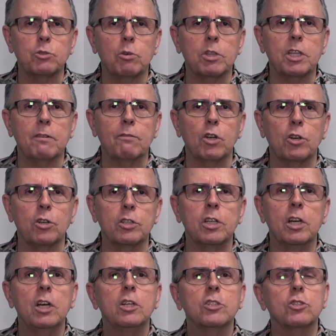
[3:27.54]
what they've learned
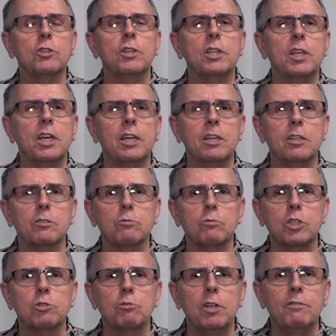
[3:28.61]
so that they can
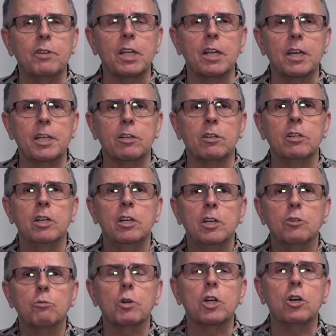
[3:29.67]
retrieve it later,
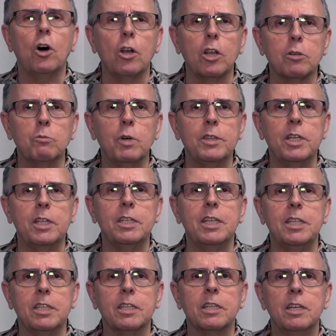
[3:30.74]
recall it when they
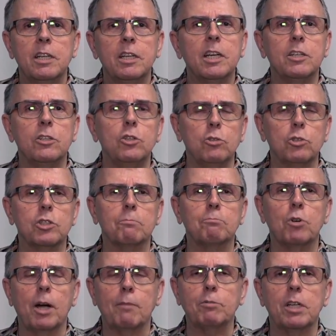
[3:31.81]
need it, and use it
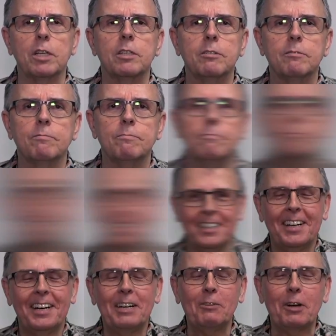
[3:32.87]
properly.
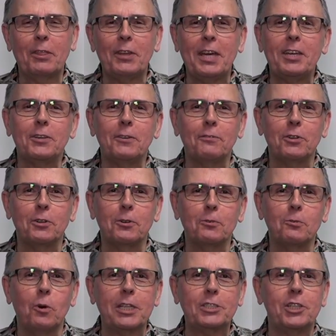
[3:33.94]
I want to thank you for
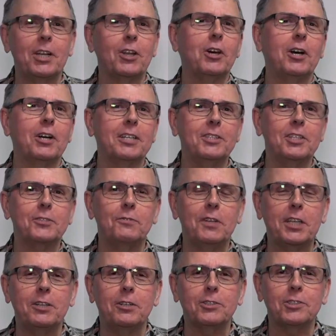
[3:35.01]
watching along on these
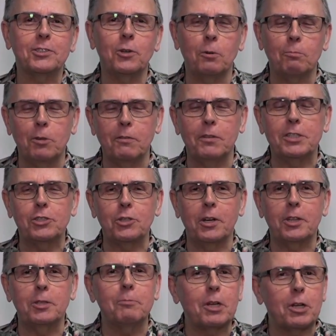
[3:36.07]
videos. Hope you've
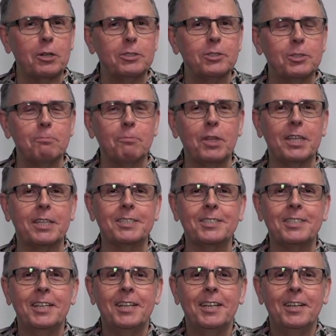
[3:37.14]
enjoyed them and learned some things.
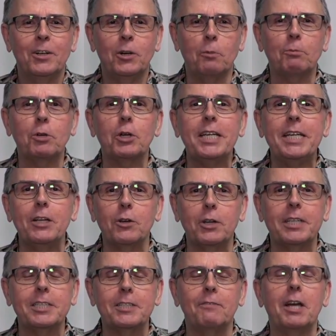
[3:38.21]
Hope your
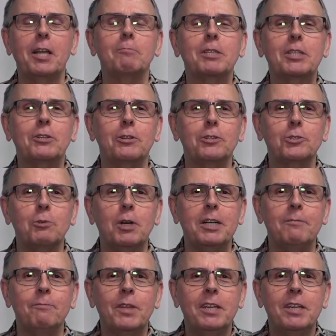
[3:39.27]
e-learning development goes well.